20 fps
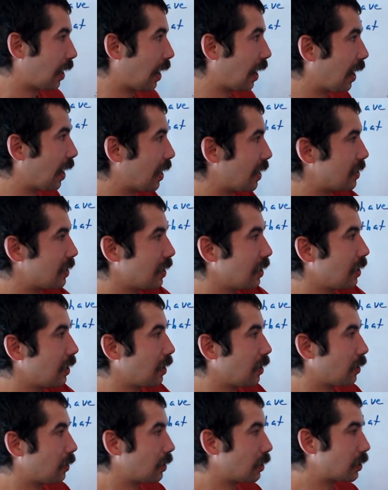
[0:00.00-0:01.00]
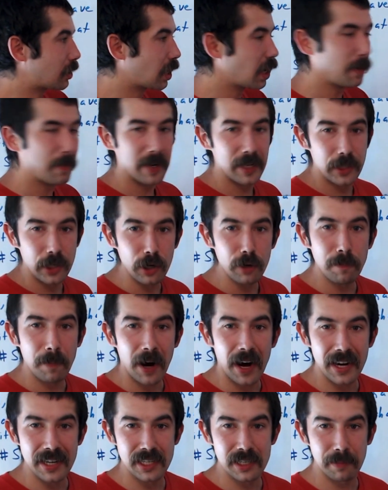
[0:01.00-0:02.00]
And there's going to be two
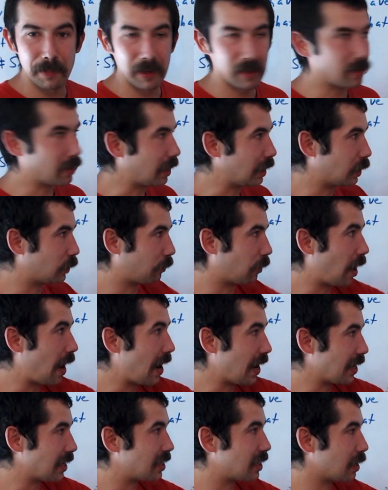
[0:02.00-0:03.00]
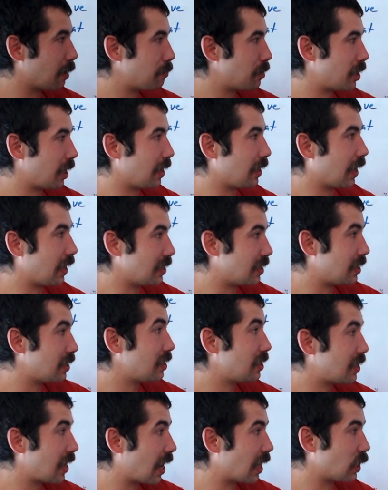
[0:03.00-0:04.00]
possibilities for any subset that
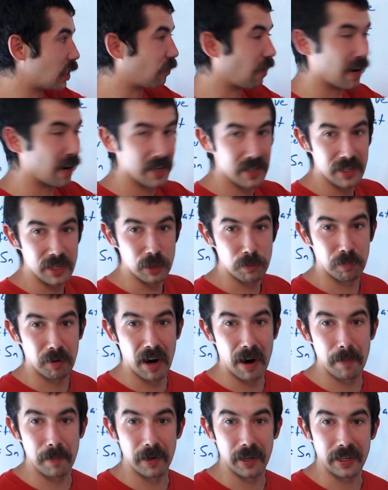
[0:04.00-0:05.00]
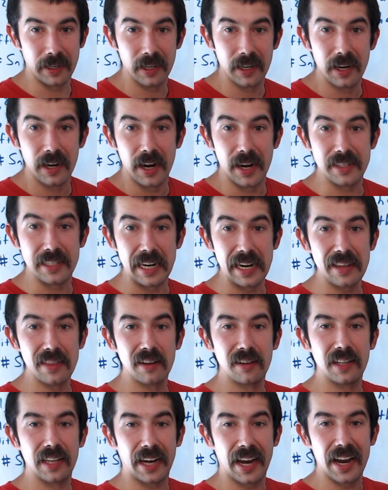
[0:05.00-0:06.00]
satisfies this property. It's
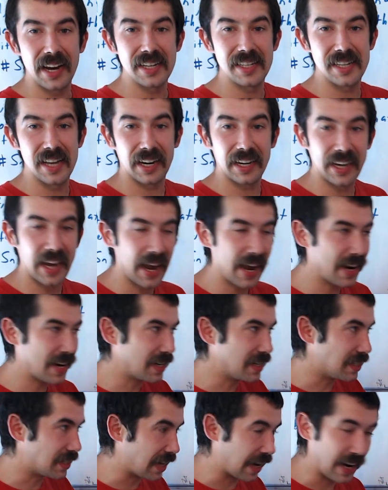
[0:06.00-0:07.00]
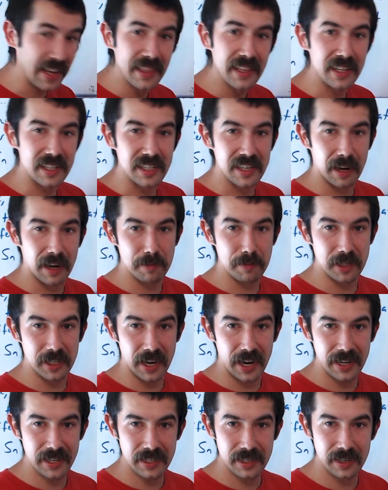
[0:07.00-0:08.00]
either the case that k is in the
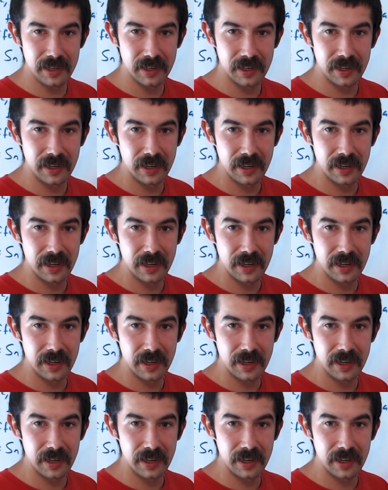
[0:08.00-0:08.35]
subset